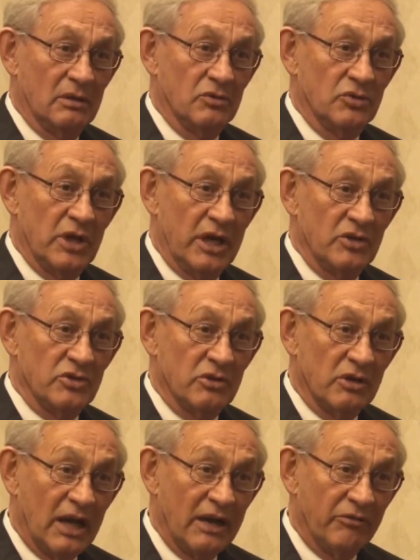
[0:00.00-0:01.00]
to change
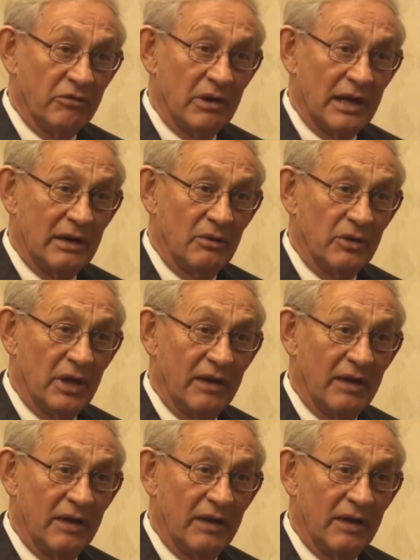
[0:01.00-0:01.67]
their life around.